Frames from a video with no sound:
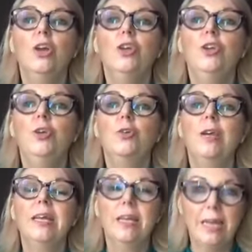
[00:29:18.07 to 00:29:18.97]
you're
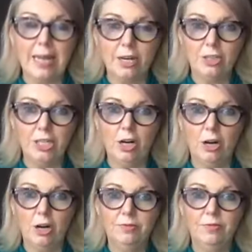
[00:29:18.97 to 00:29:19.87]
in an energy
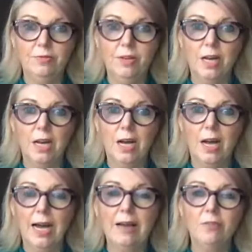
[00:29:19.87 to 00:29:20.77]
of,
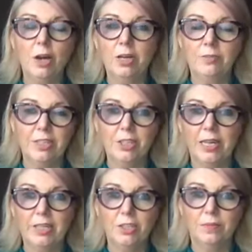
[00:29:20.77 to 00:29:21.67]
I haven't got enough
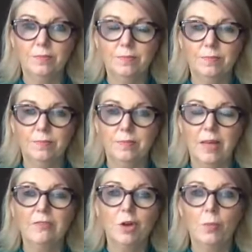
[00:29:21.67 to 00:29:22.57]
education.
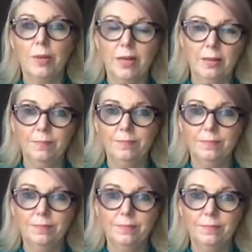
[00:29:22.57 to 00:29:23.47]
I've no money.
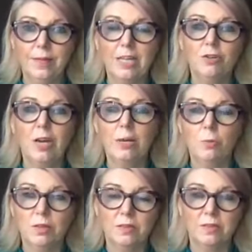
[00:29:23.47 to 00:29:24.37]
I tried it
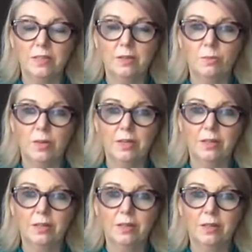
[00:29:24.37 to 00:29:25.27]
once, it didn't work.
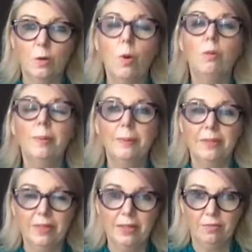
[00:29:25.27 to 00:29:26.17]
What will
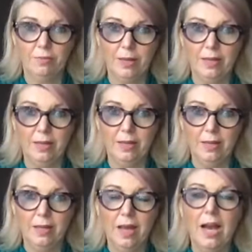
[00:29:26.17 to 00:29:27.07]
people think of me?
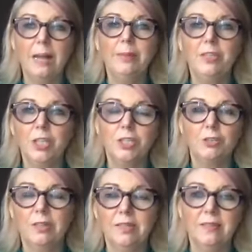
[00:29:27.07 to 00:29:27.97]
I'll be judged,
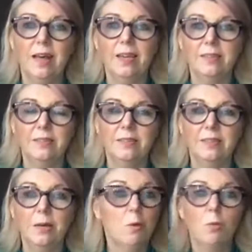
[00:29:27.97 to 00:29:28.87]
criticized.
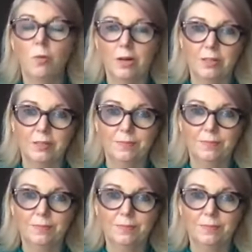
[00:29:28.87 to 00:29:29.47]
It won't work.